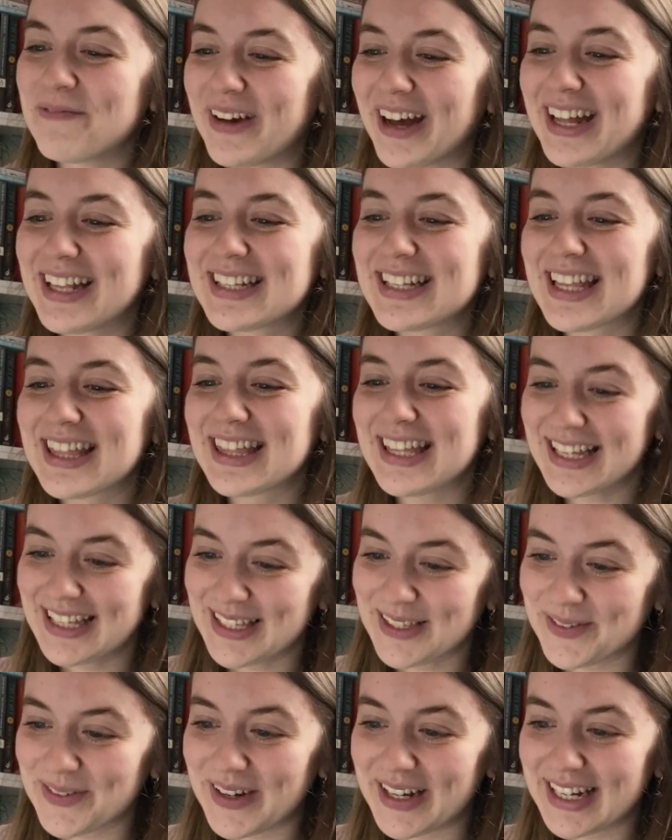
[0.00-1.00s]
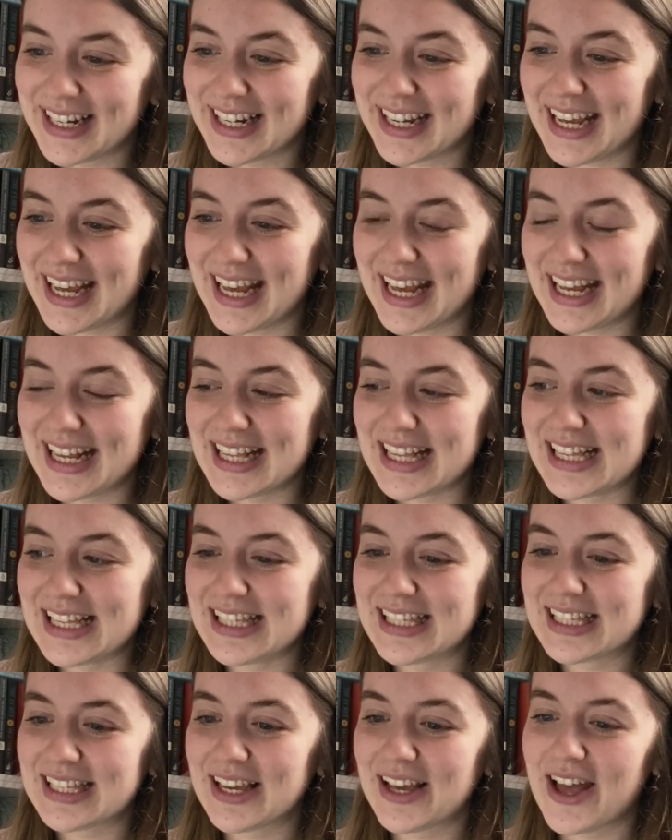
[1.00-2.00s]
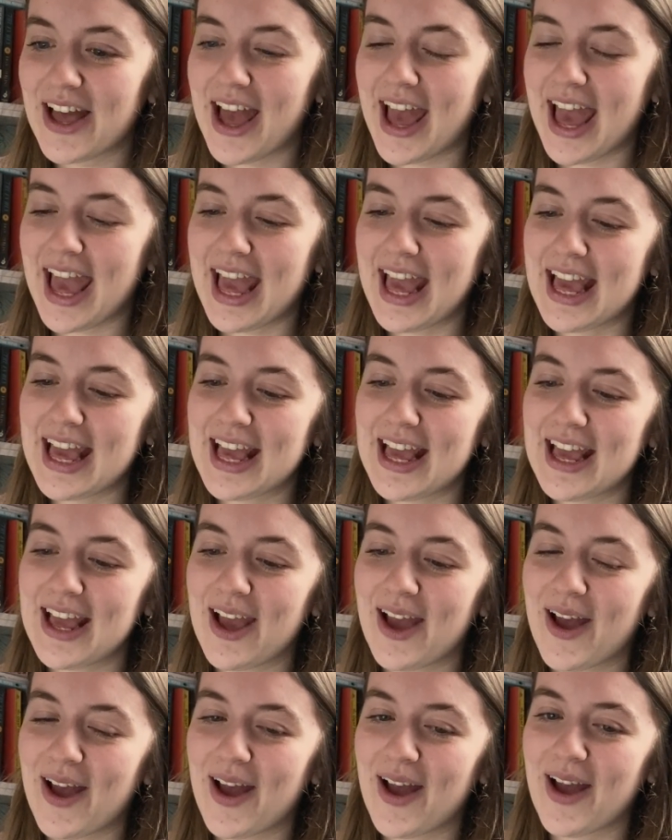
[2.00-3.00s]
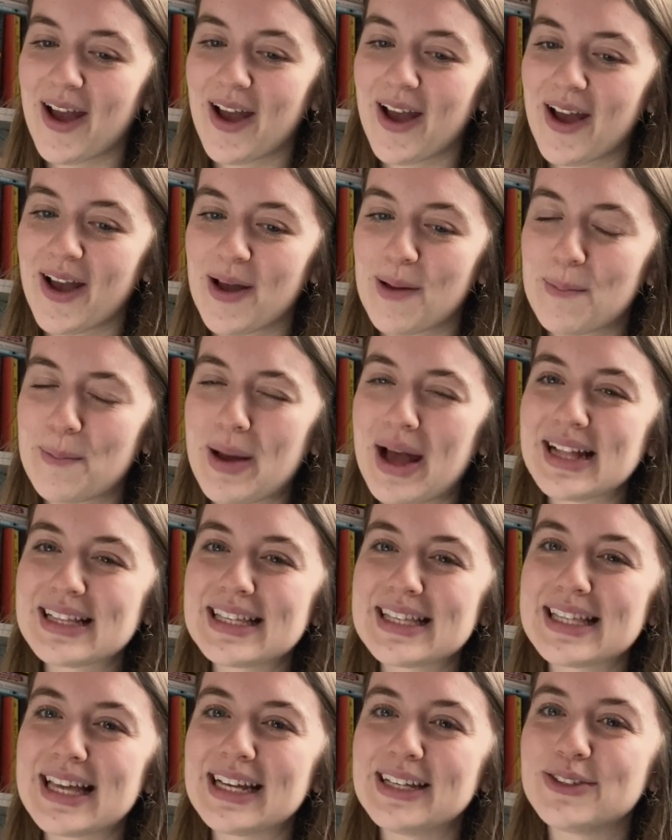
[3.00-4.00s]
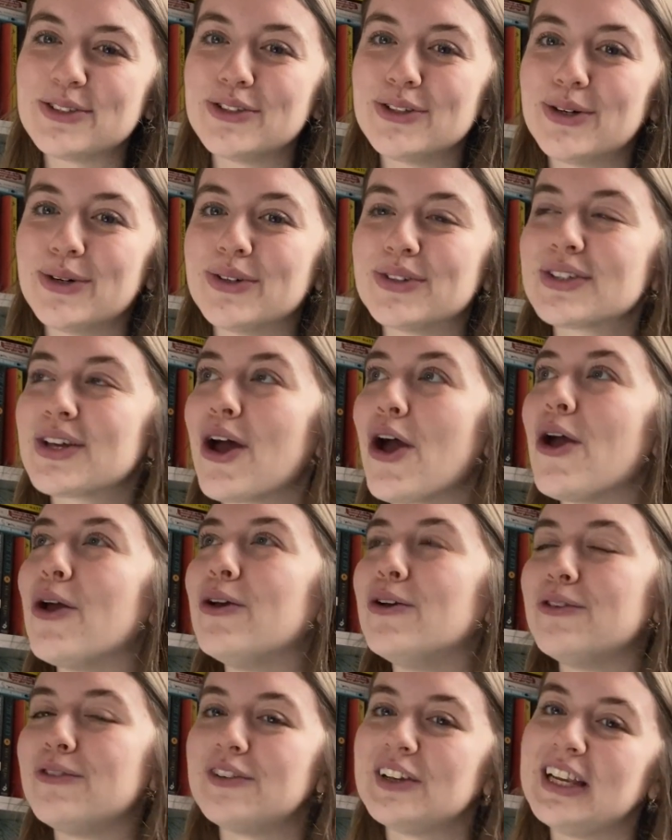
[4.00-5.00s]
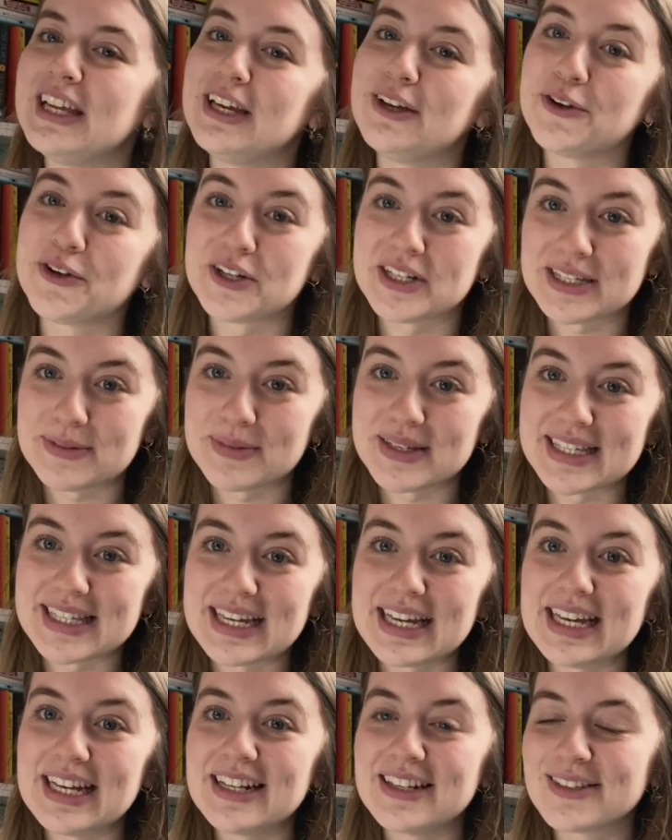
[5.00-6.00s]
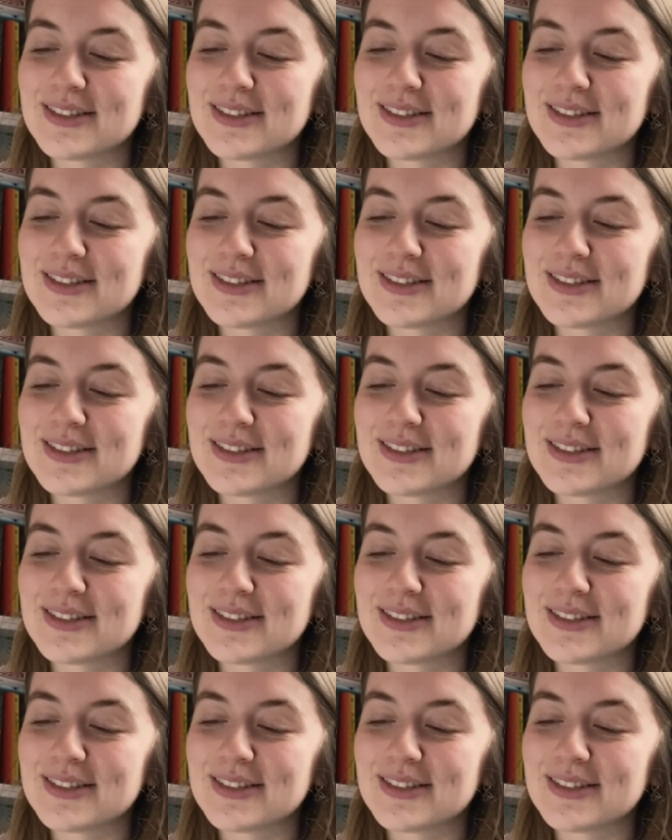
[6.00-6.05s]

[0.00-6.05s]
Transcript: but this one is a pattern that is not overly Christmassy.